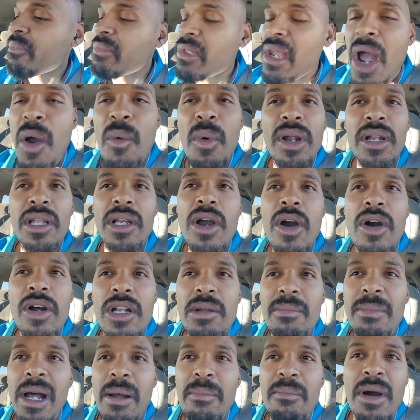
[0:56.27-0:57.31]
I want to go
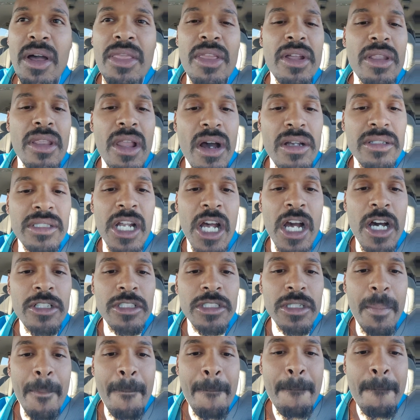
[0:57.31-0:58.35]
to my mother-in-law's
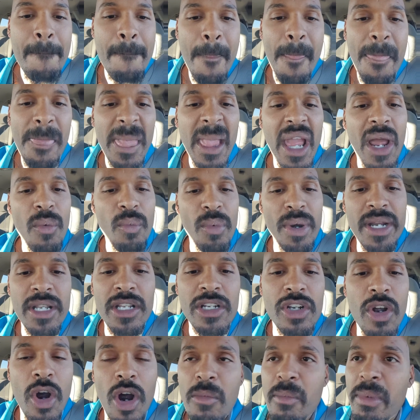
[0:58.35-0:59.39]
house, ring the
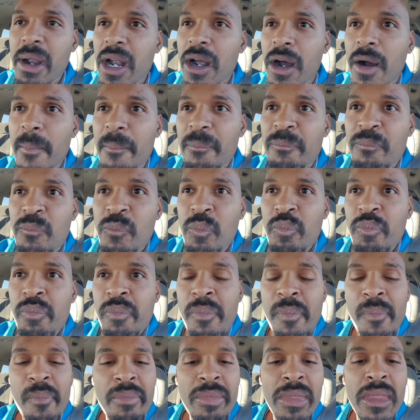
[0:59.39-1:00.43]
doorbell.
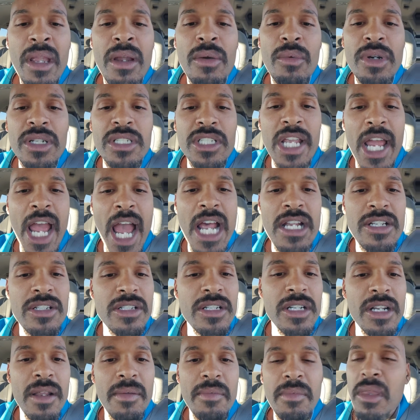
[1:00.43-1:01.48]
When she
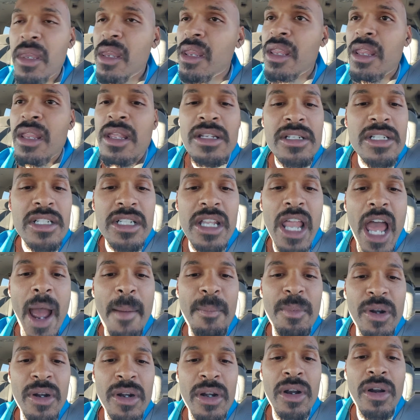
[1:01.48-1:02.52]
answers it,
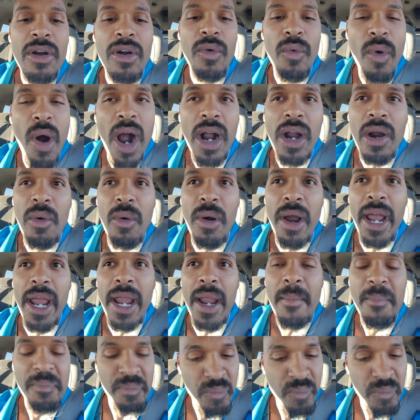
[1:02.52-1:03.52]
slap her, walk away,